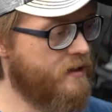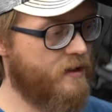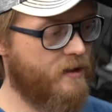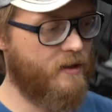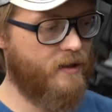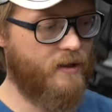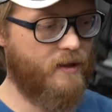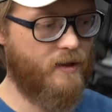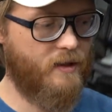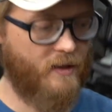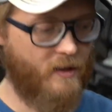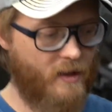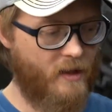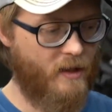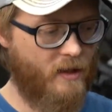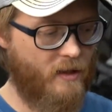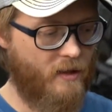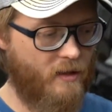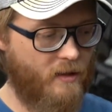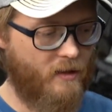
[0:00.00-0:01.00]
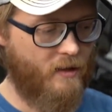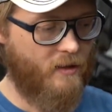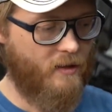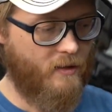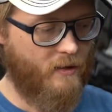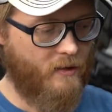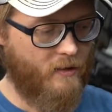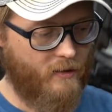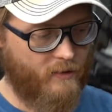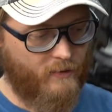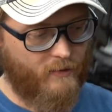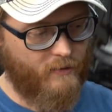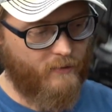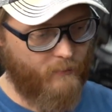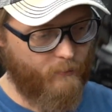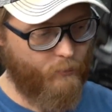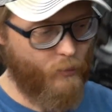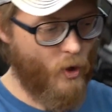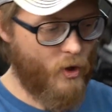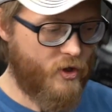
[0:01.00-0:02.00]
the
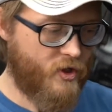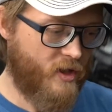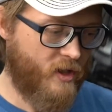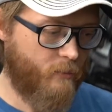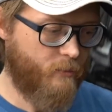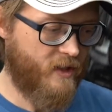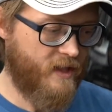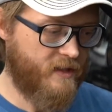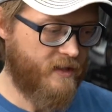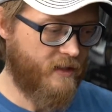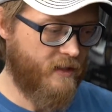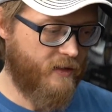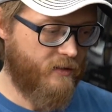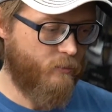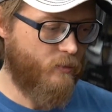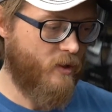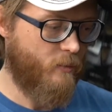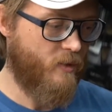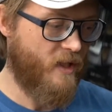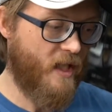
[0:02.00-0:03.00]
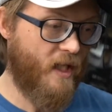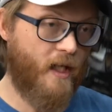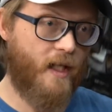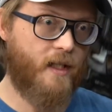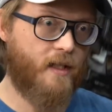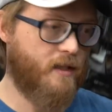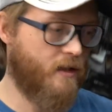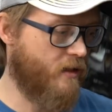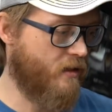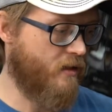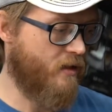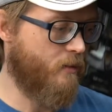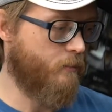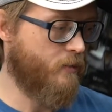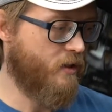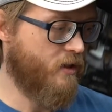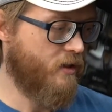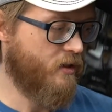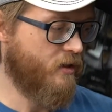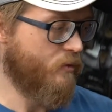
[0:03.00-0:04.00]
bushing basically to be behind the arm.
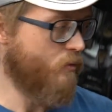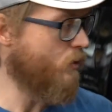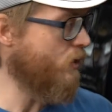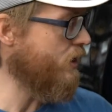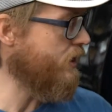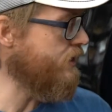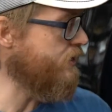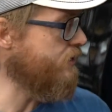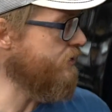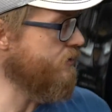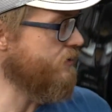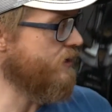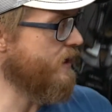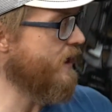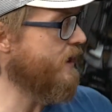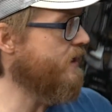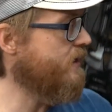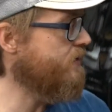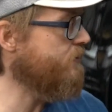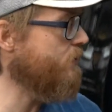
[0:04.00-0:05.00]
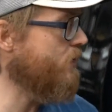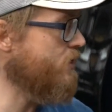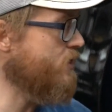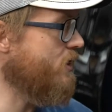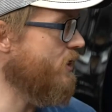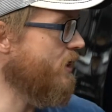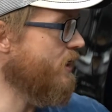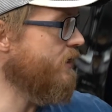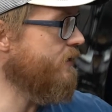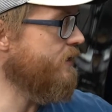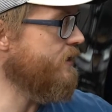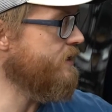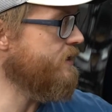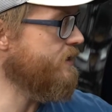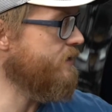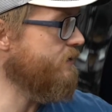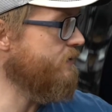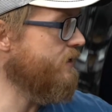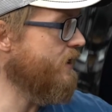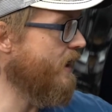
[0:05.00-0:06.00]
You want to get as much clearance
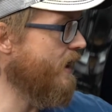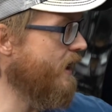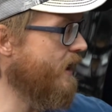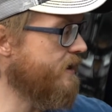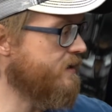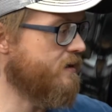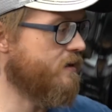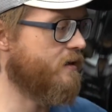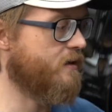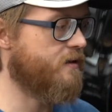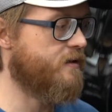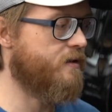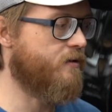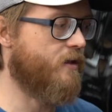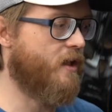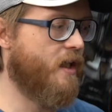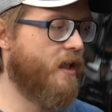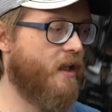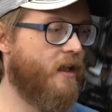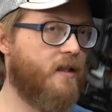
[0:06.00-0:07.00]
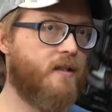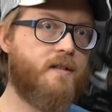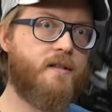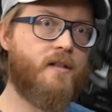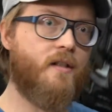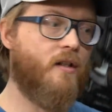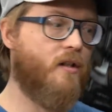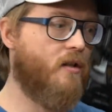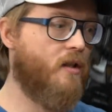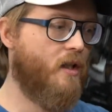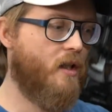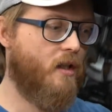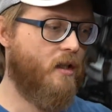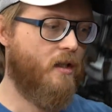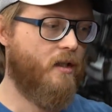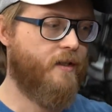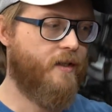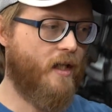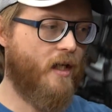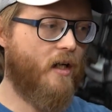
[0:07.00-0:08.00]
to the axle as you can, so
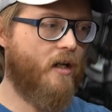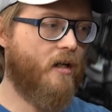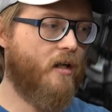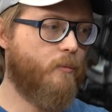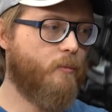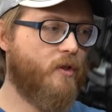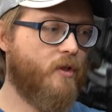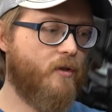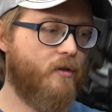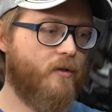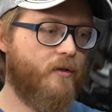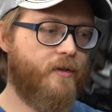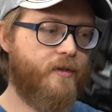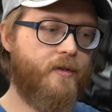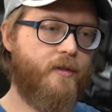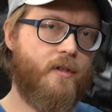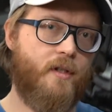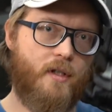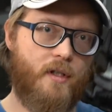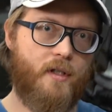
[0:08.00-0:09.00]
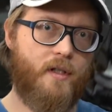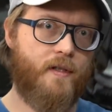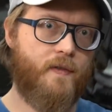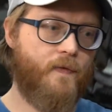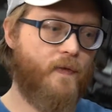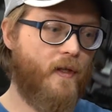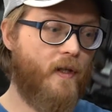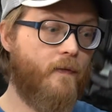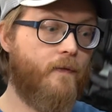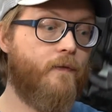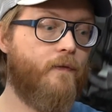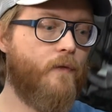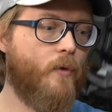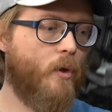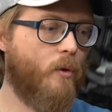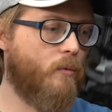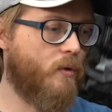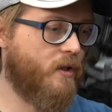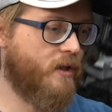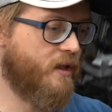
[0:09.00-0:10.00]
the arm goes as far
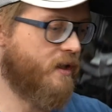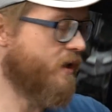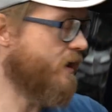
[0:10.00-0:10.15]
forward in the